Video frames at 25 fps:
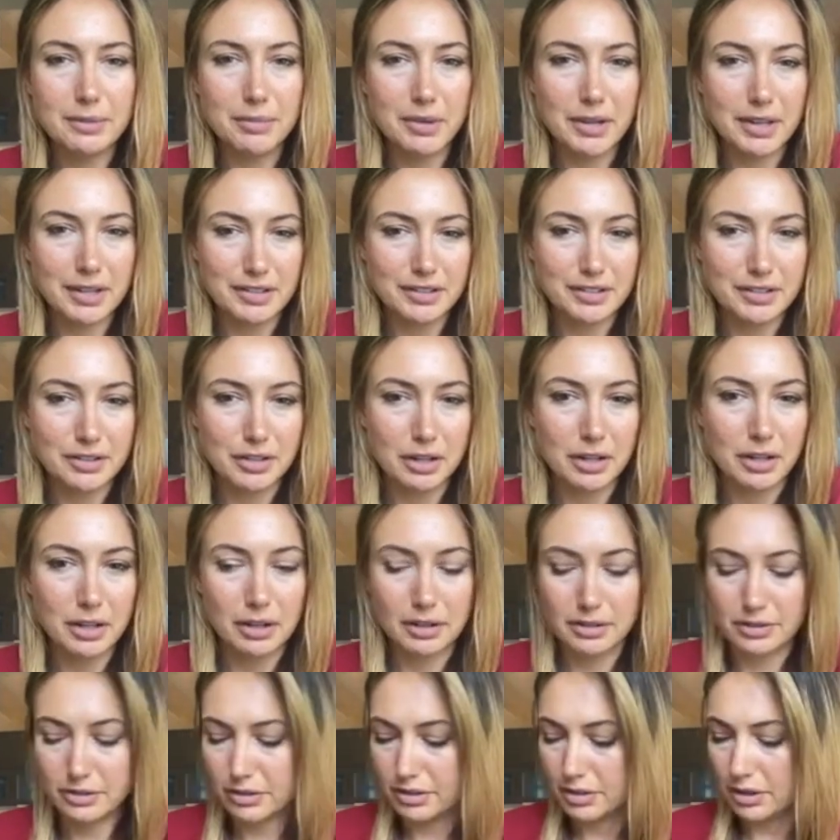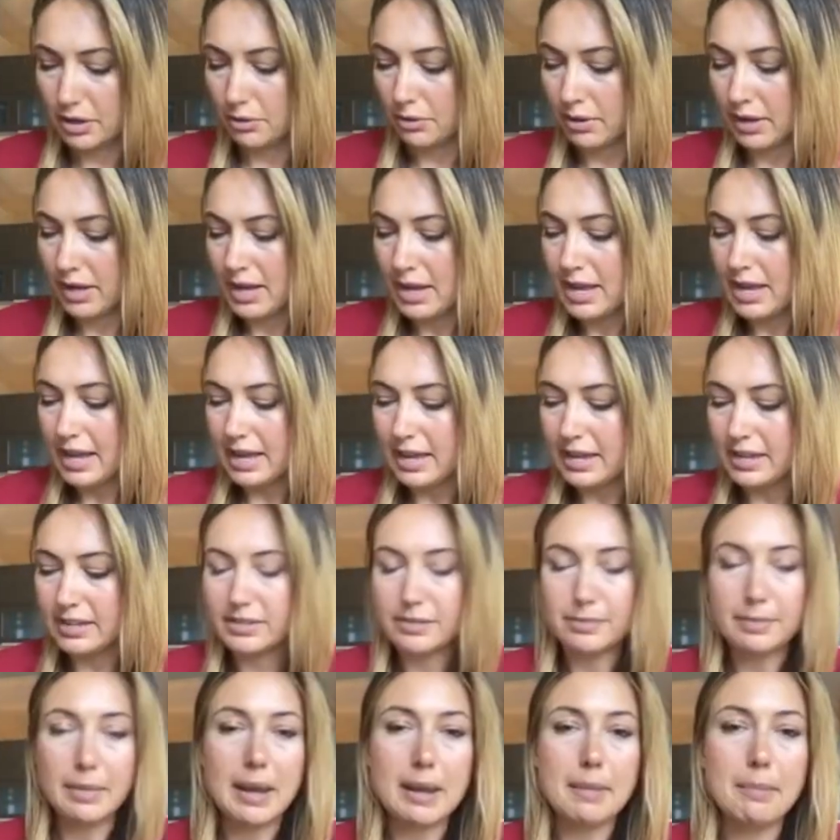concern? So is
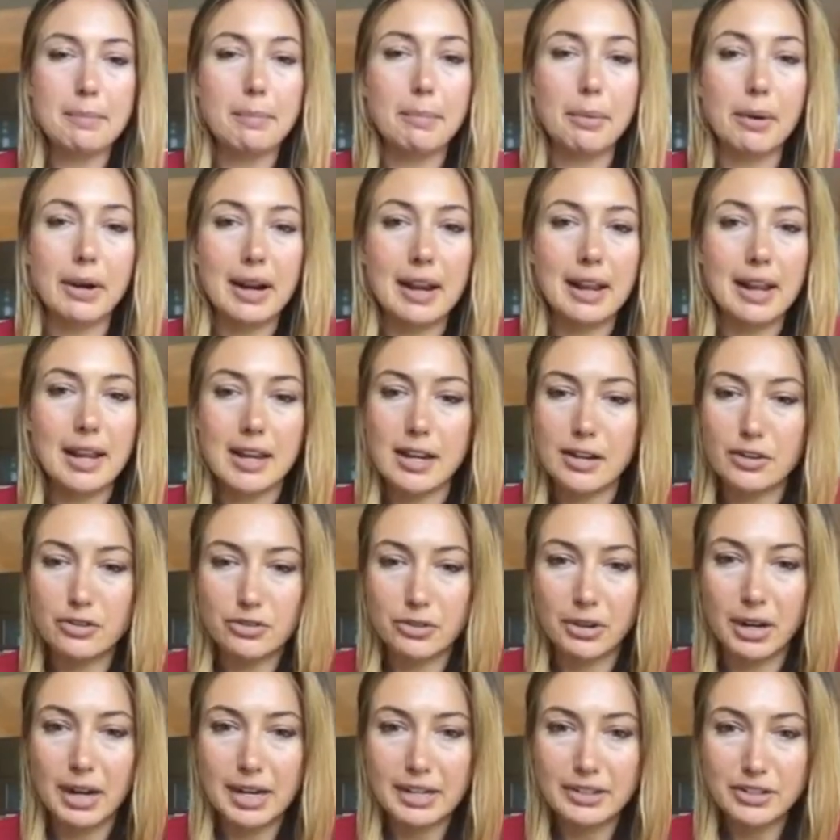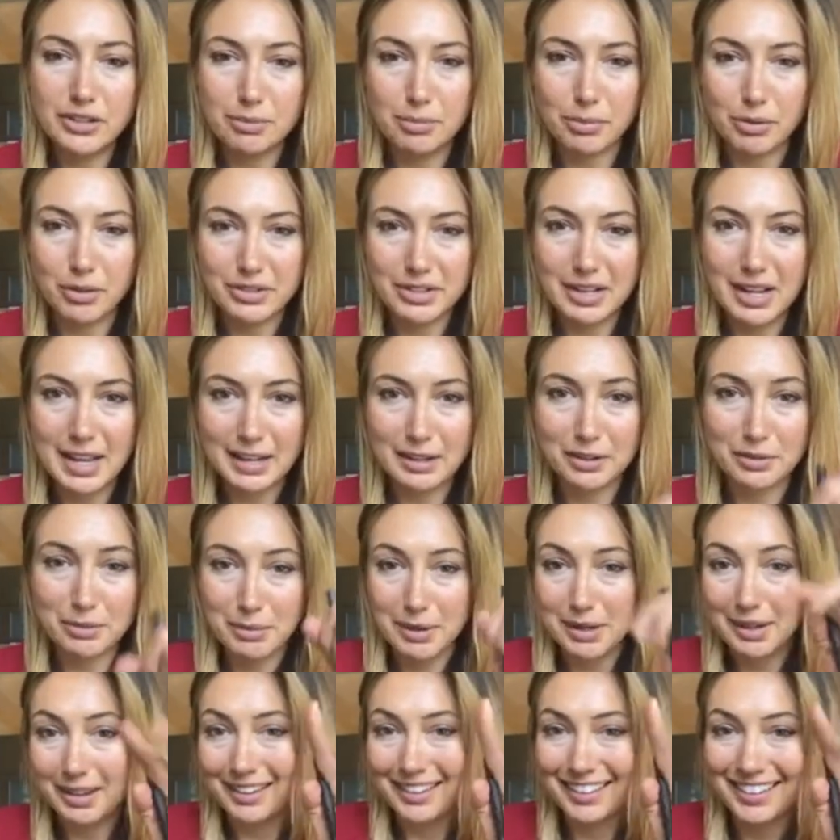my brain trying to protect
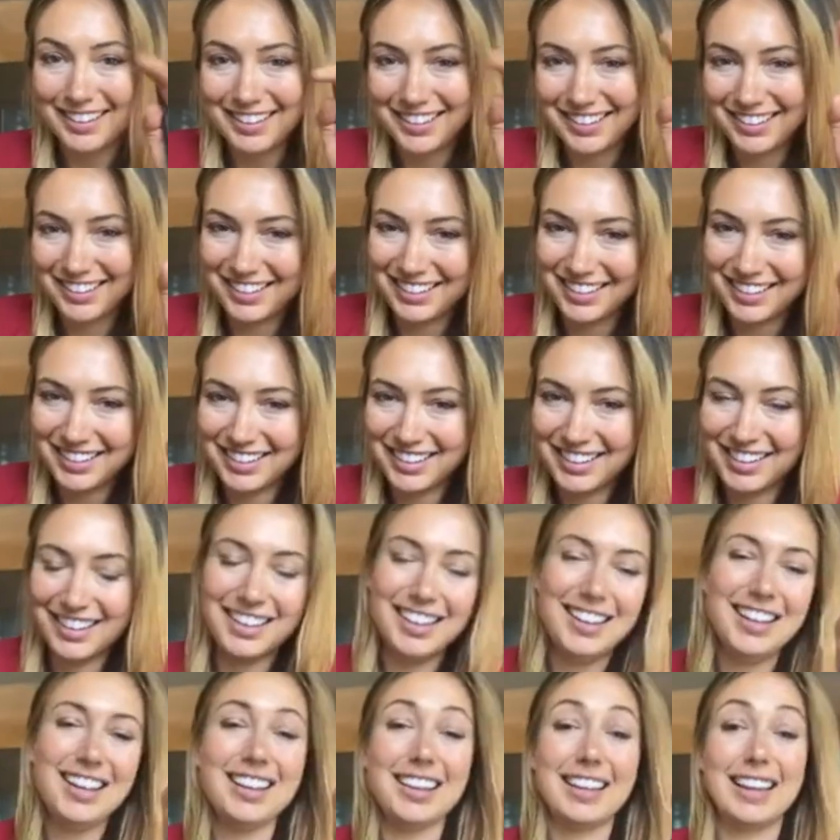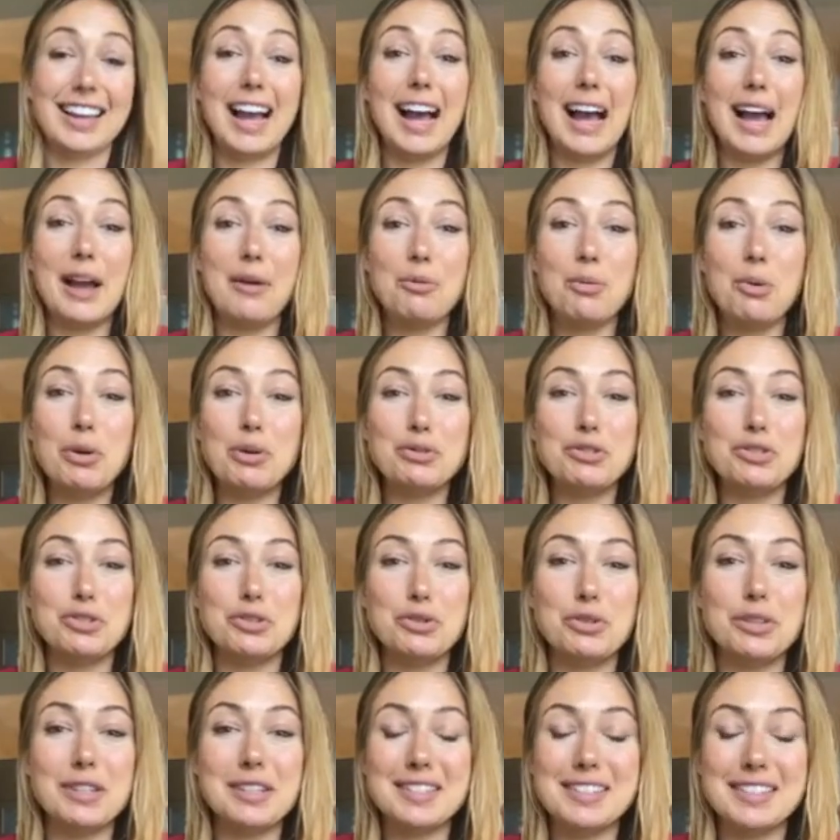me? Like, I won't do
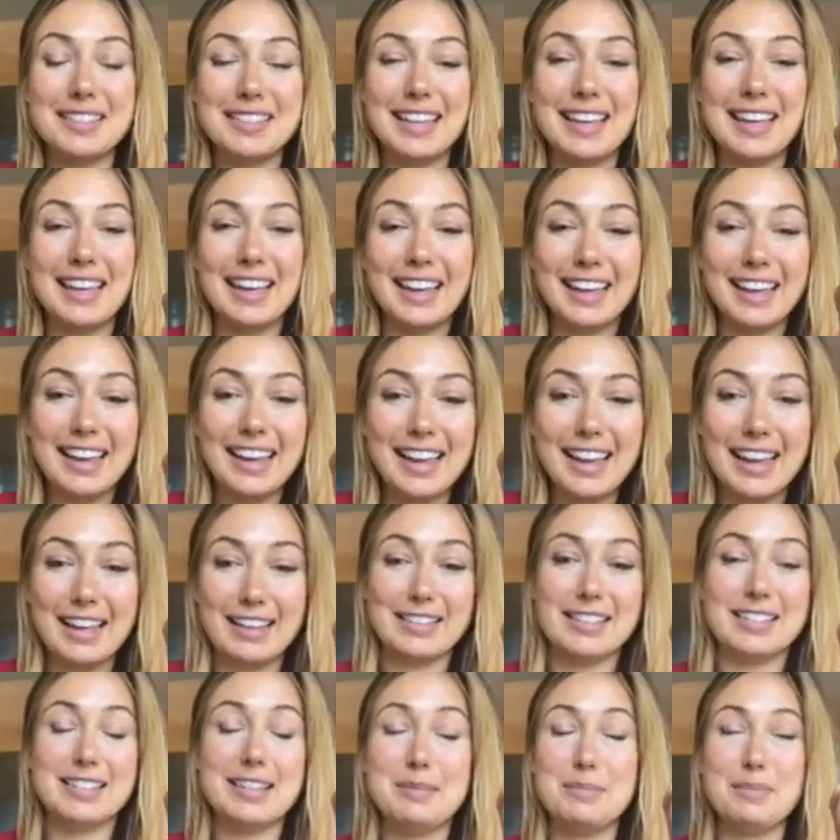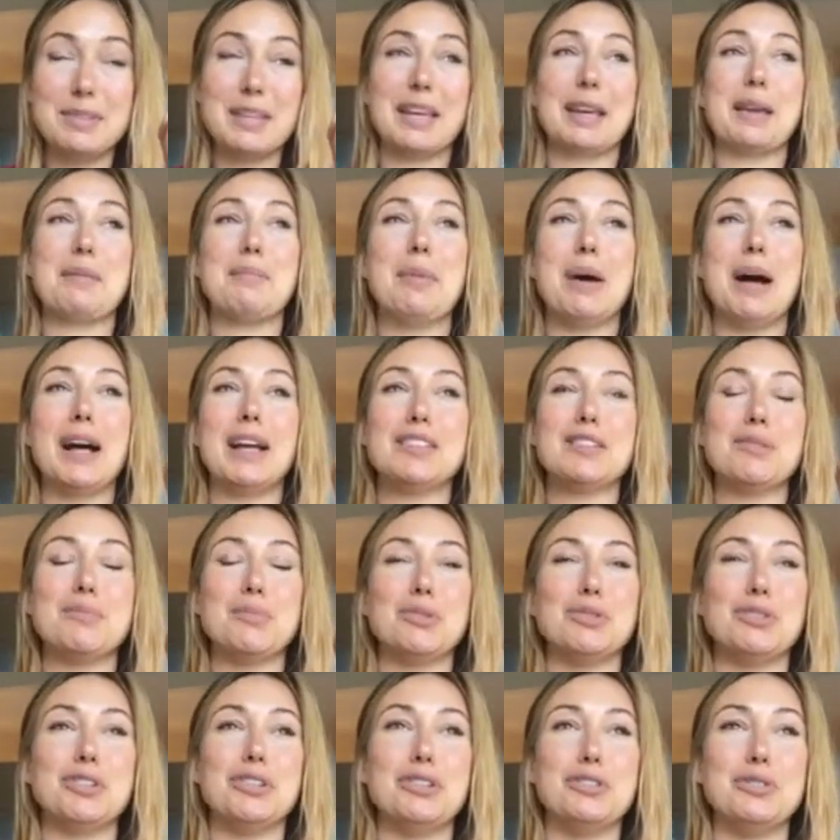this thing. It seems like impossible
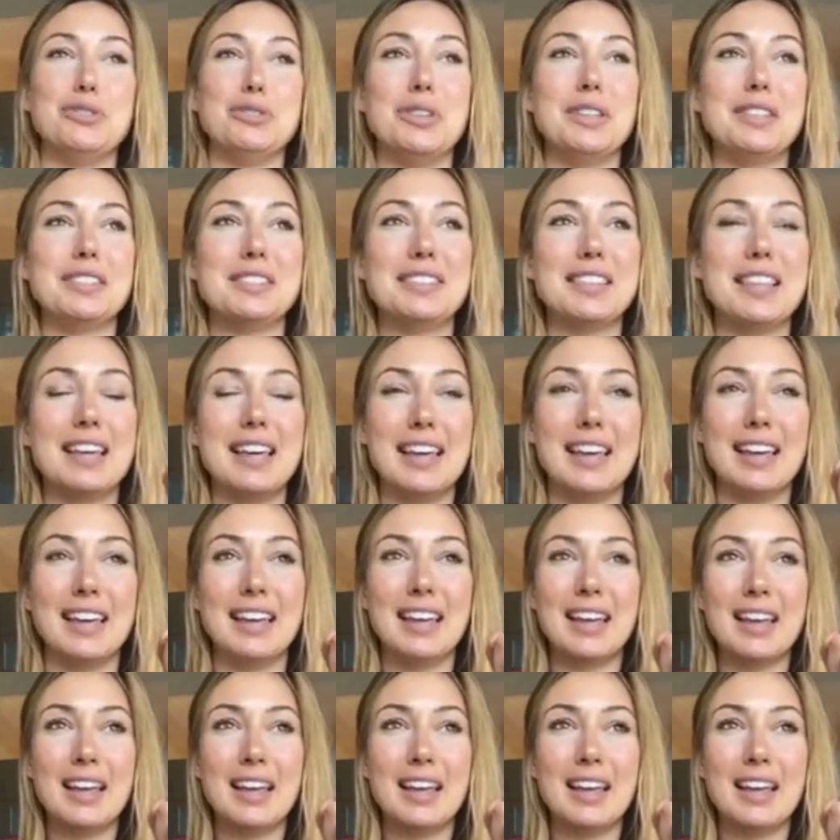to do this thing